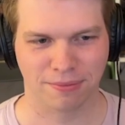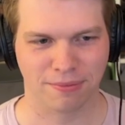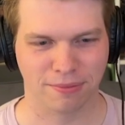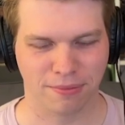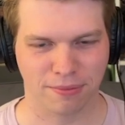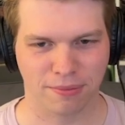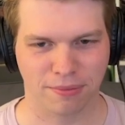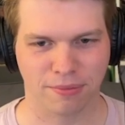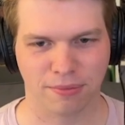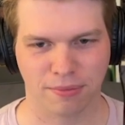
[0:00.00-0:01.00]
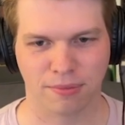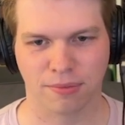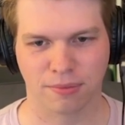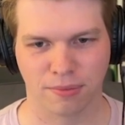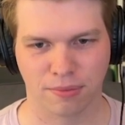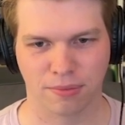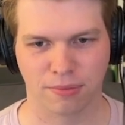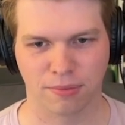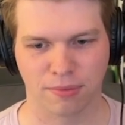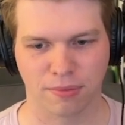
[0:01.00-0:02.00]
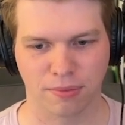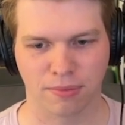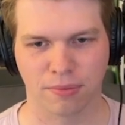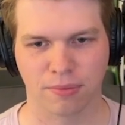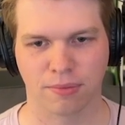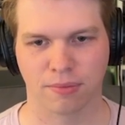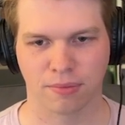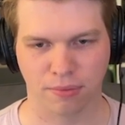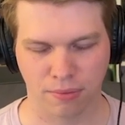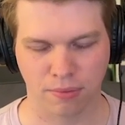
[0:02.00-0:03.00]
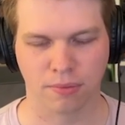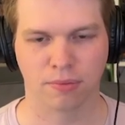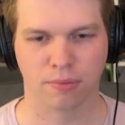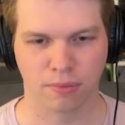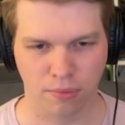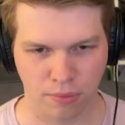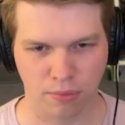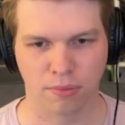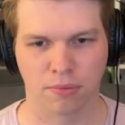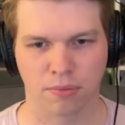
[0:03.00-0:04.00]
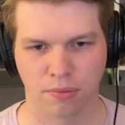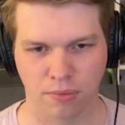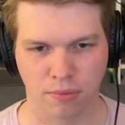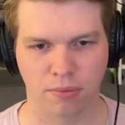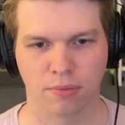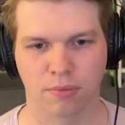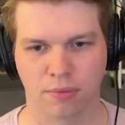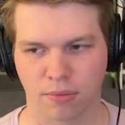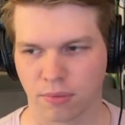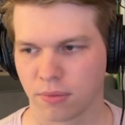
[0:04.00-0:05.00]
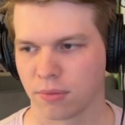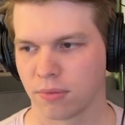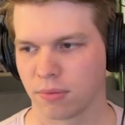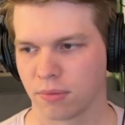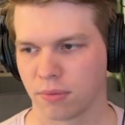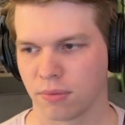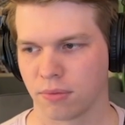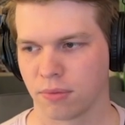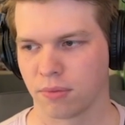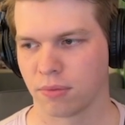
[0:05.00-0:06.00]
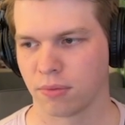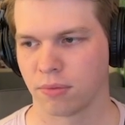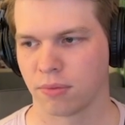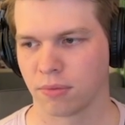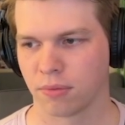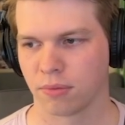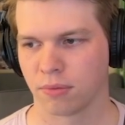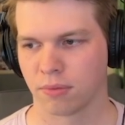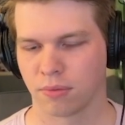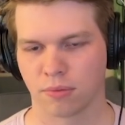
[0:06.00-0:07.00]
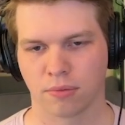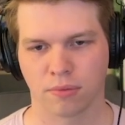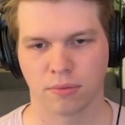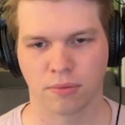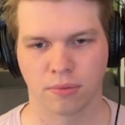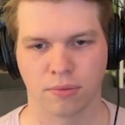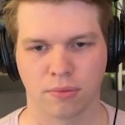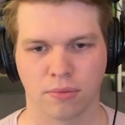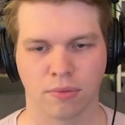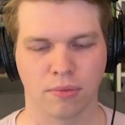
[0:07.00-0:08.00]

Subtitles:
This person isn't speaking.